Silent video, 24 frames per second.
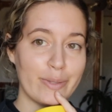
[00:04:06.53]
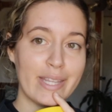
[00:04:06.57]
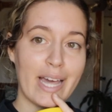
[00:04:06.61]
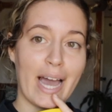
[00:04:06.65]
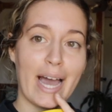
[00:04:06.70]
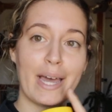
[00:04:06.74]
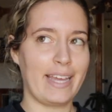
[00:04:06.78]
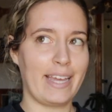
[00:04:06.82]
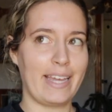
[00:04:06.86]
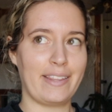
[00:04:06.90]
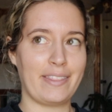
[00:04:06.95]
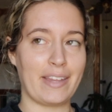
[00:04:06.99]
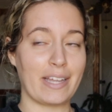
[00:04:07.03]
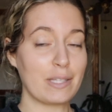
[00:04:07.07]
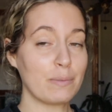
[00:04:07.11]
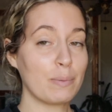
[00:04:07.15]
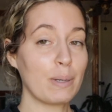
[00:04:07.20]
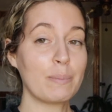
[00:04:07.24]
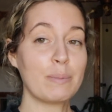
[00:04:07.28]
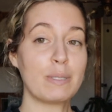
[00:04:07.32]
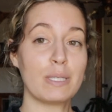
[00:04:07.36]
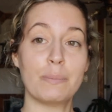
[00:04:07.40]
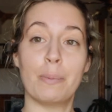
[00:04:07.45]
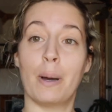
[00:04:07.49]
that, and that's
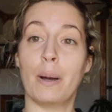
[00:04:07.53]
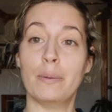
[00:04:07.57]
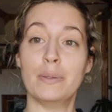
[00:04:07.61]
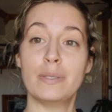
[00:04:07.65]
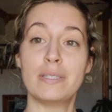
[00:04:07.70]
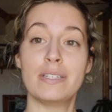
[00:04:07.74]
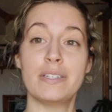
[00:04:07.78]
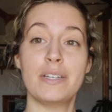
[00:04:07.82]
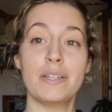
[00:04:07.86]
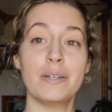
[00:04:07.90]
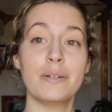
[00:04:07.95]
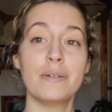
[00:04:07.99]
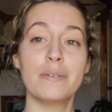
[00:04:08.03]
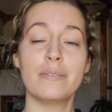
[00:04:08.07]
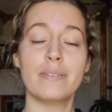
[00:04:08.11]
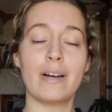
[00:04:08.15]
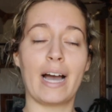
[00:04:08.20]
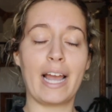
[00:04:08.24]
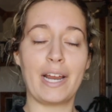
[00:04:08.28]
what I'm supposed to do.